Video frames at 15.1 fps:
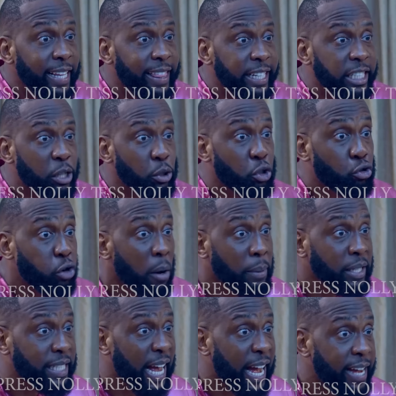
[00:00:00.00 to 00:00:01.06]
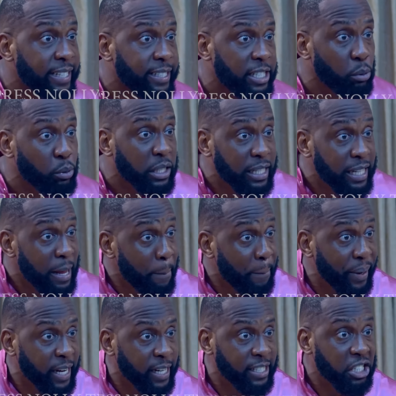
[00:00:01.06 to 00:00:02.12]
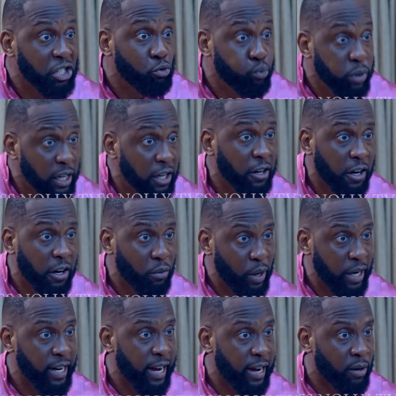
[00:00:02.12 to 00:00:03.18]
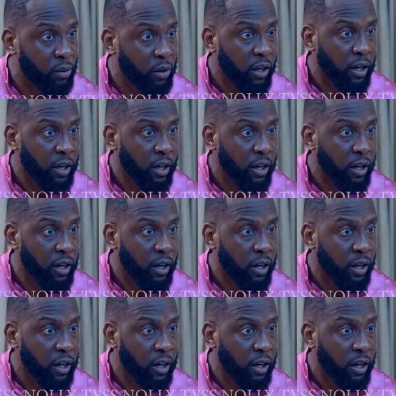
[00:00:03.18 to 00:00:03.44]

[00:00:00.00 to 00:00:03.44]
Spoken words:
Again, she was traumatized. She was limping. She's really hurt right now.